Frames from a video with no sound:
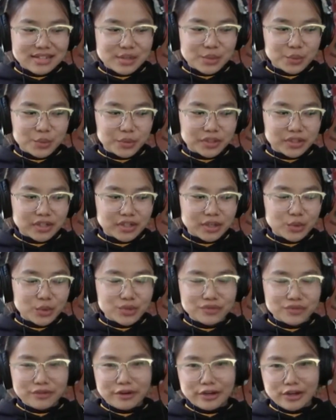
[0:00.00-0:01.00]
say weird, it
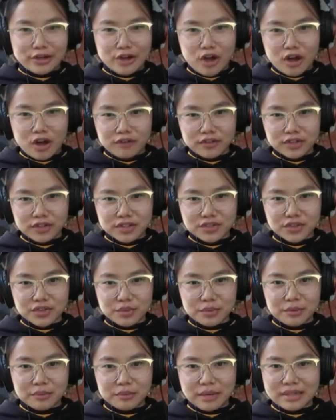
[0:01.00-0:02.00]
was very obvious for
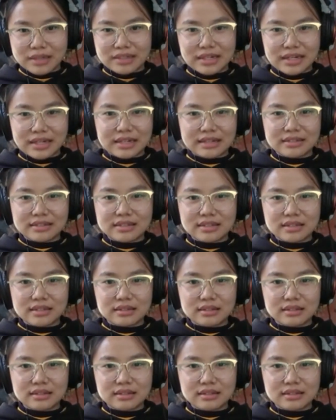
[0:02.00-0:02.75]
me. My dad's